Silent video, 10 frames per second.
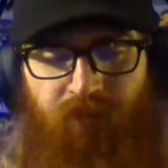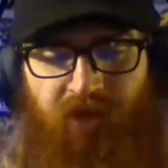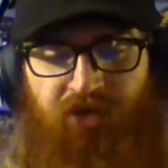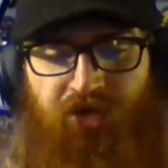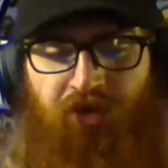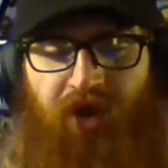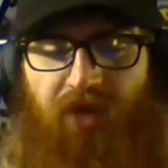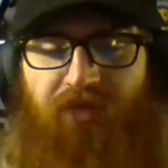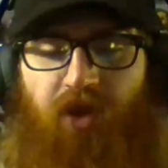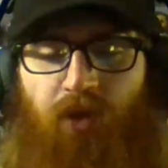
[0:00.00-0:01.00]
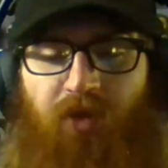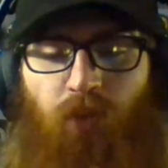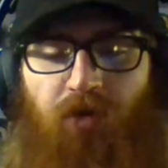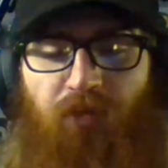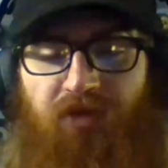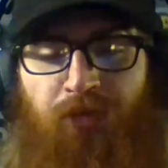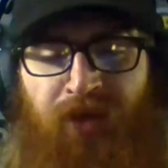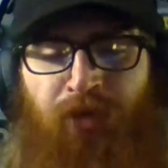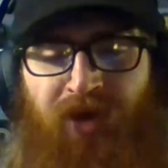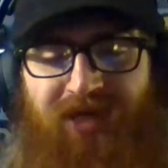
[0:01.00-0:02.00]
'Cause you're not the only one with
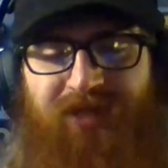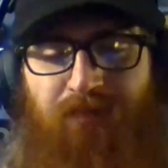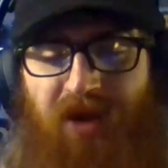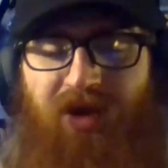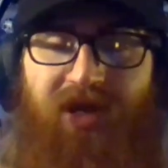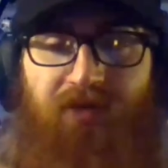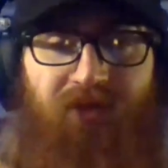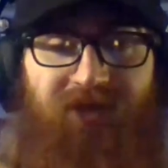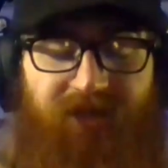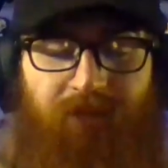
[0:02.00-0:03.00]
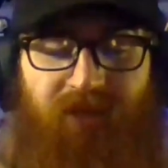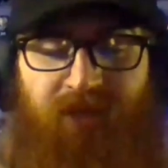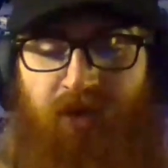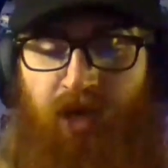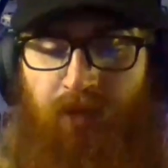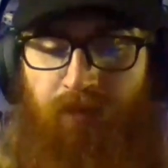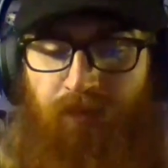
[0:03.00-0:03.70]
regrets buried in this cemetery.